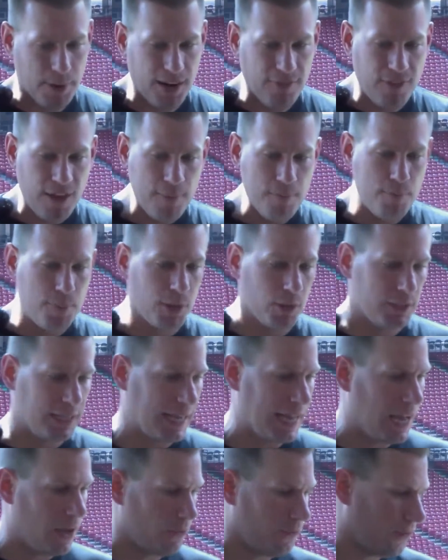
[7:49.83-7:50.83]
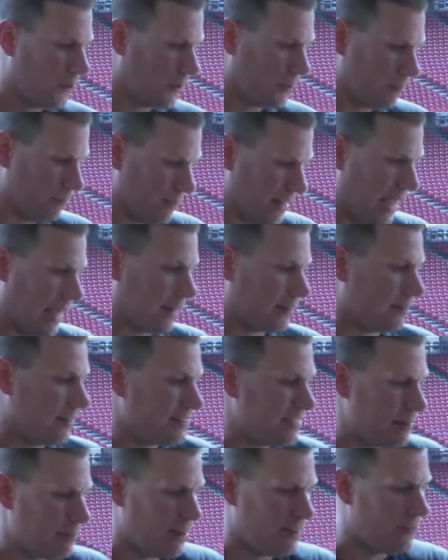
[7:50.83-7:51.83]
But if I'm building out for X,
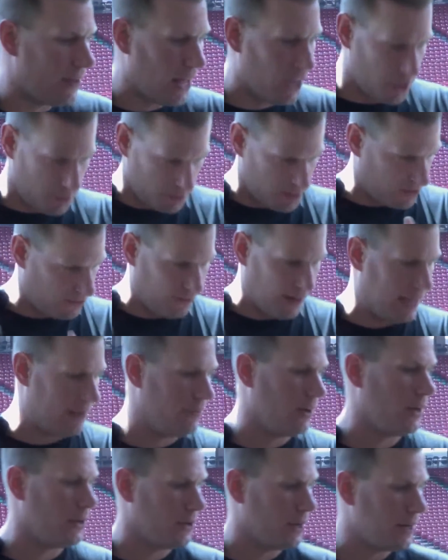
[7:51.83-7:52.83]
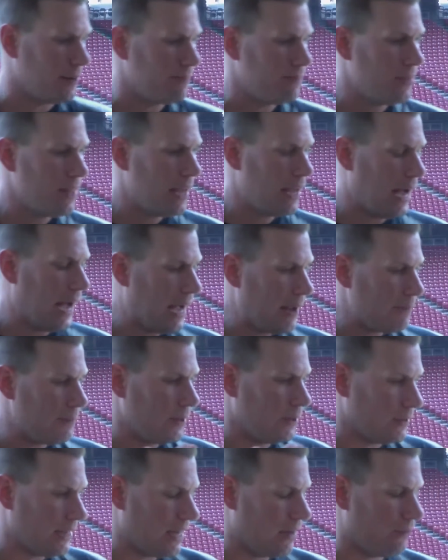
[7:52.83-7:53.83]
let's say my volume is 500. I
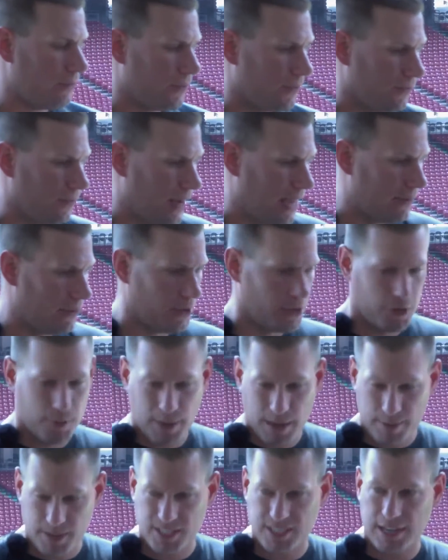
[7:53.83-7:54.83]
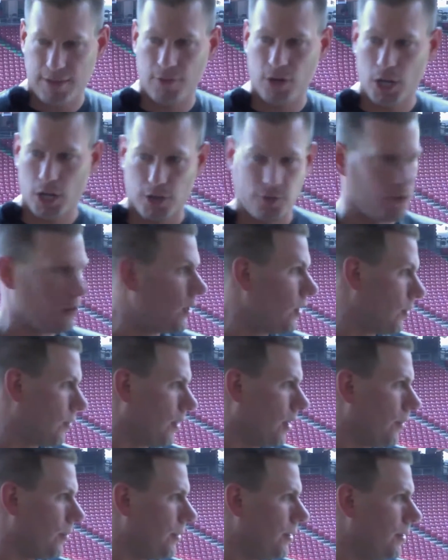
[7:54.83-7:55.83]
build out for 500, maybe 700 for a little
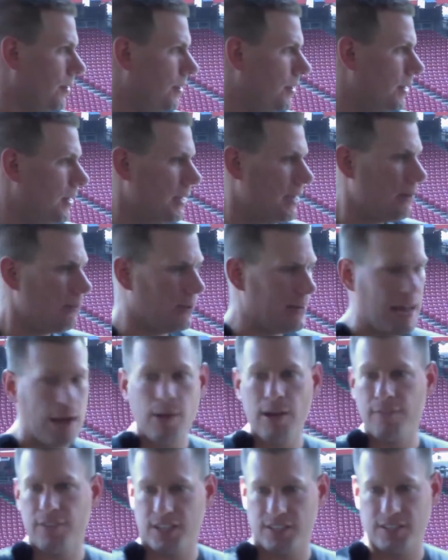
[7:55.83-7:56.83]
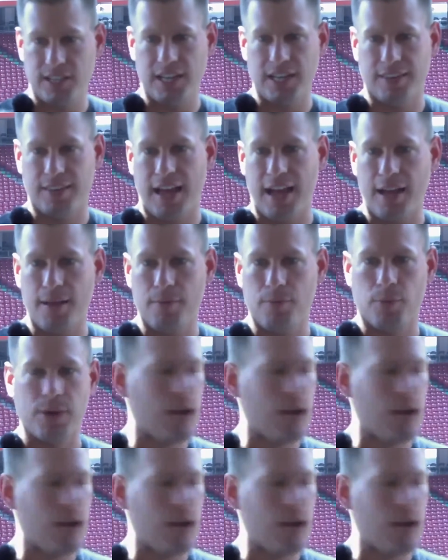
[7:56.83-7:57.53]
growth. Well, now I've exceeded that.